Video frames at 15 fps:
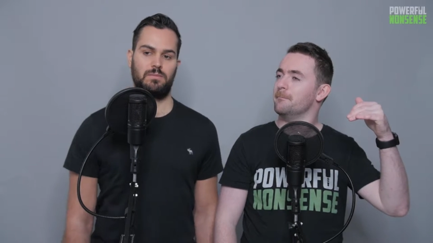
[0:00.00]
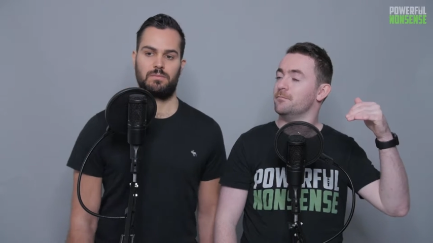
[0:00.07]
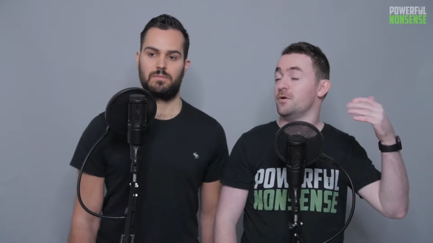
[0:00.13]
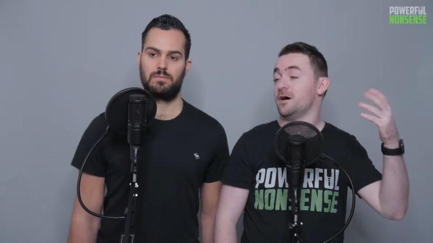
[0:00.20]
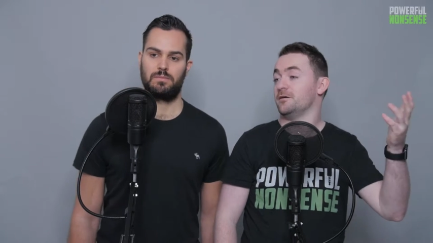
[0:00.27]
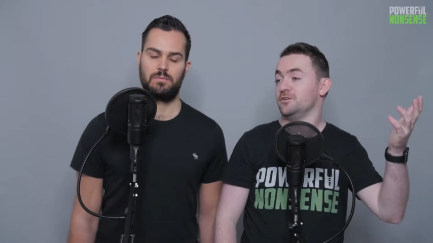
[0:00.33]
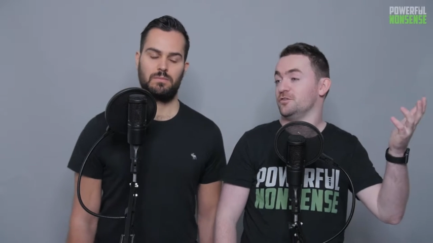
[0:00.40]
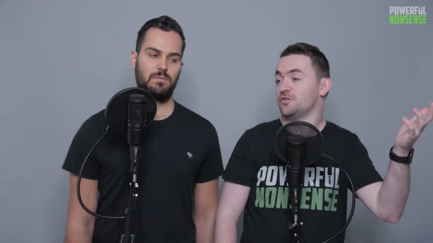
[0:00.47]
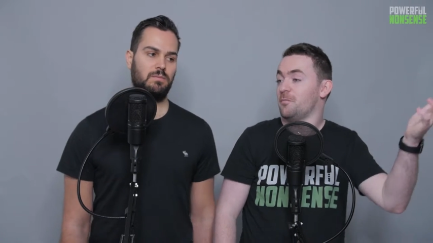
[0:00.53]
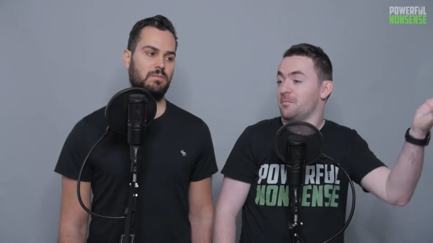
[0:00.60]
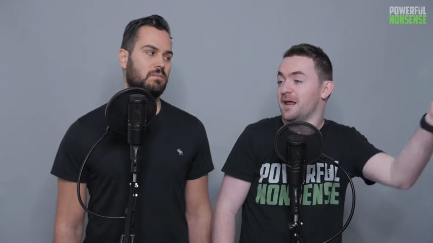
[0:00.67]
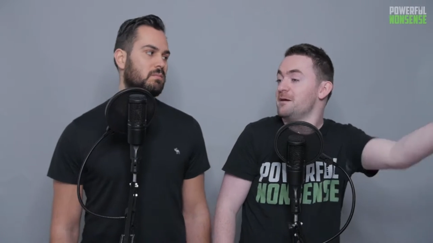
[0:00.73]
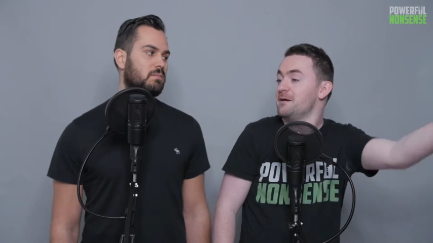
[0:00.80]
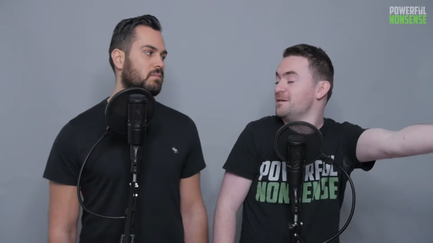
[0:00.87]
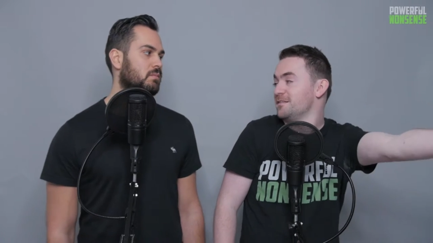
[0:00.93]
Speaker 1: Well, you stop
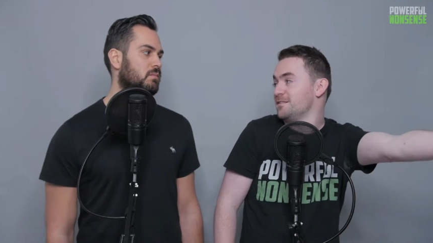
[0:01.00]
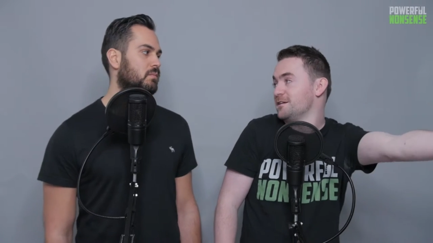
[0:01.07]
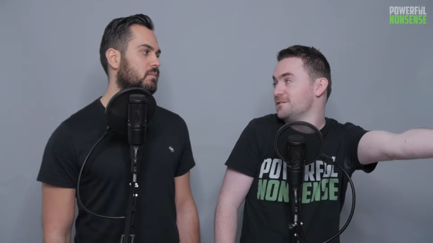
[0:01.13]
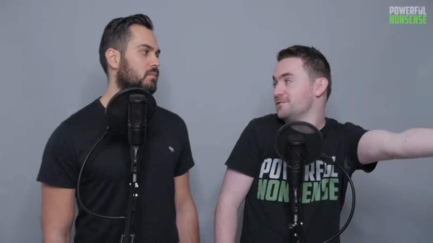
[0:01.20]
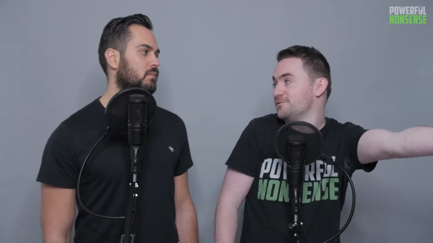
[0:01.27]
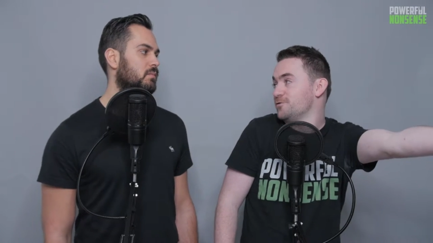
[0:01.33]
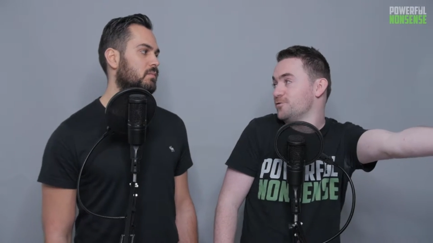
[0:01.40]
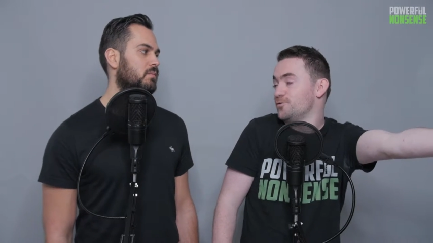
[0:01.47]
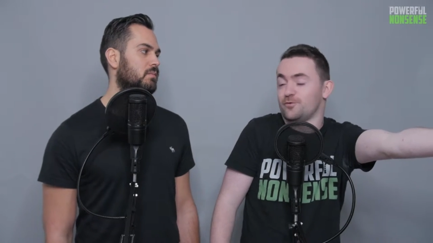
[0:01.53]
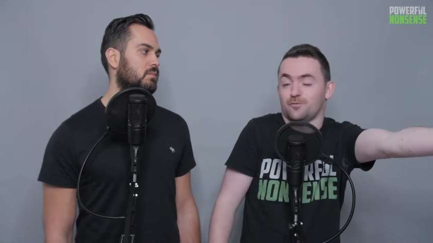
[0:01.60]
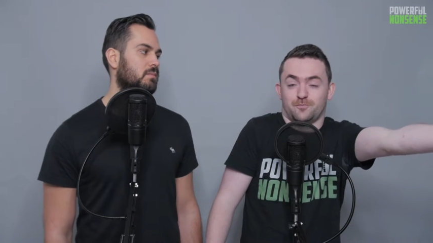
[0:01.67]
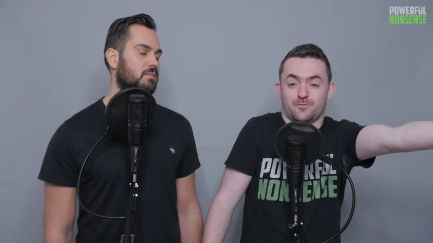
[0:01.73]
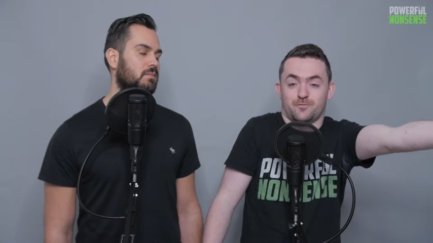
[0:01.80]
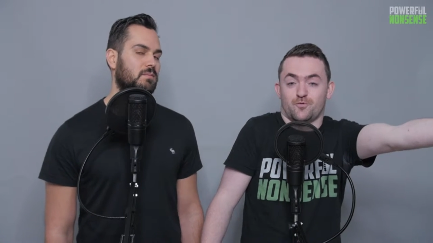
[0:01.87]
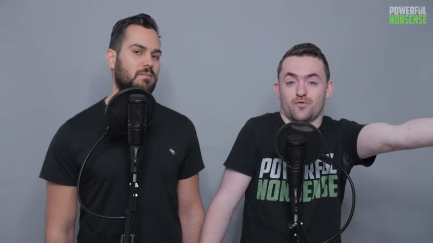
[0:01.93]
blaming things
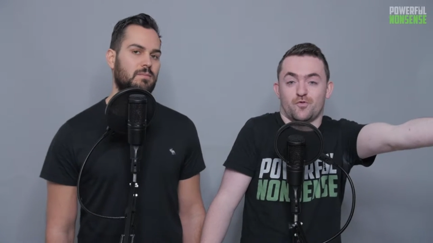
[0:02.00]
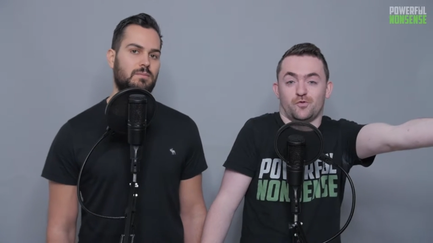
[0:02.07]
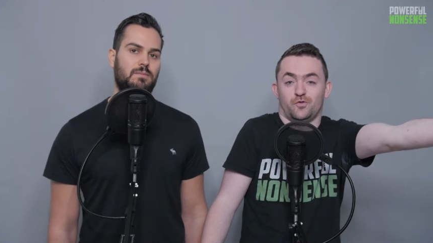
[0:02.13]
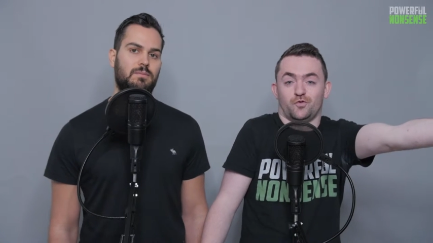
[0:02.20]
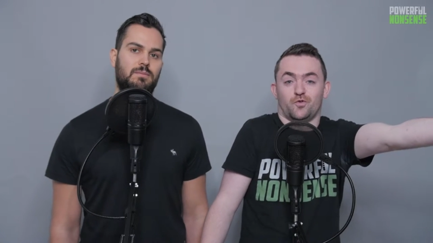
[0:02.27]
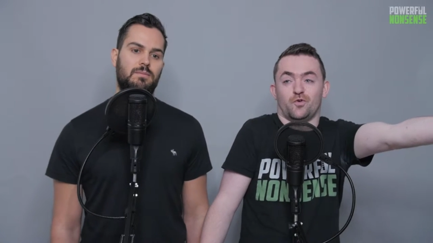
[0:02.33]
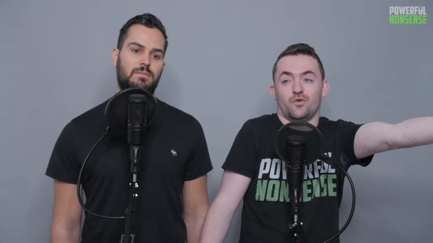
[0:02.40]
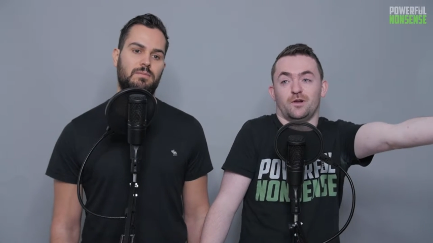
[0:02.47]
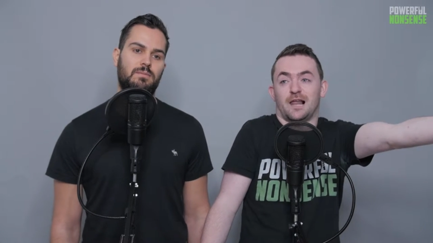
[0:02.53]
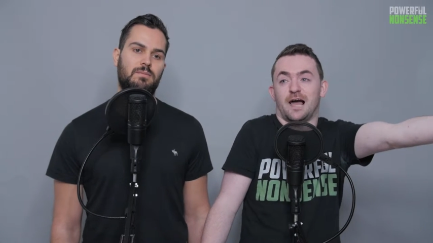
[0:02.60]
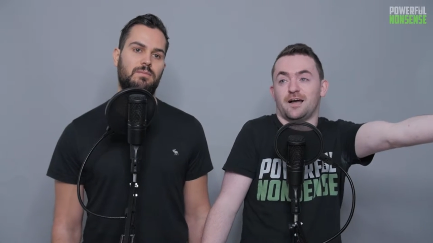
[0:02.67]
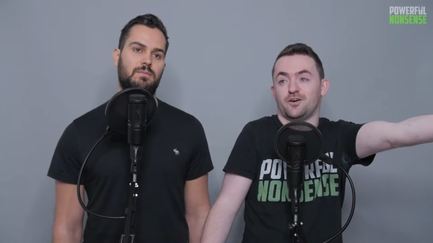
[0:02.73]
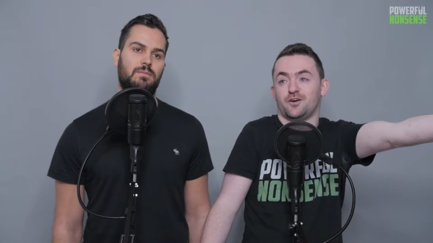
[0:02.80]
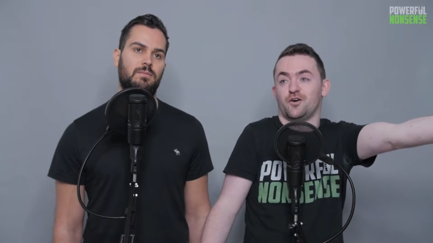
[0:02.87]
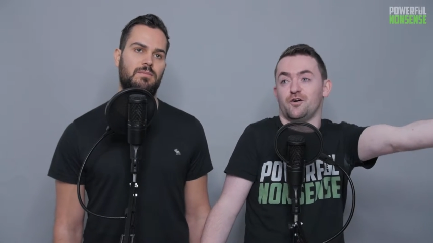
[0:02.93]
for your
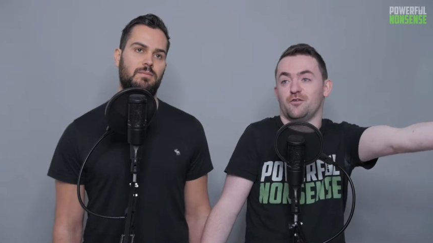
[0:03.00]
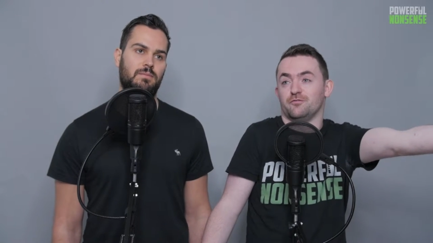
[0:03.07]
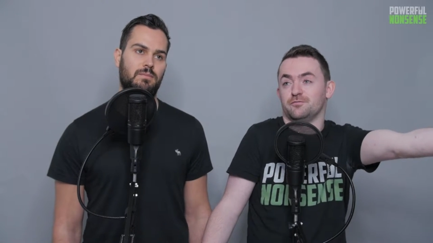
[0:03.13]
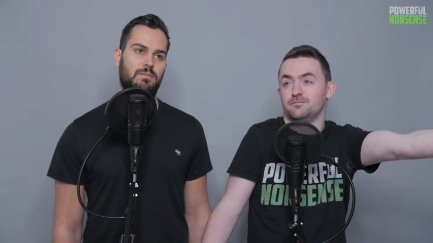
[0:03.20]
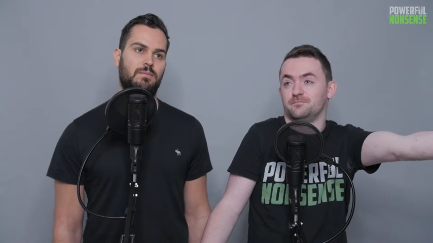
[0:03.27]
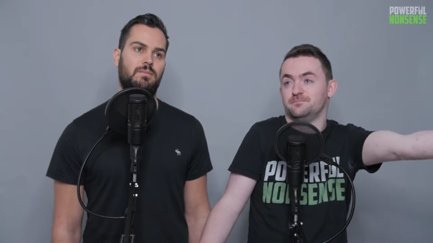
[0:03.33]
lack of...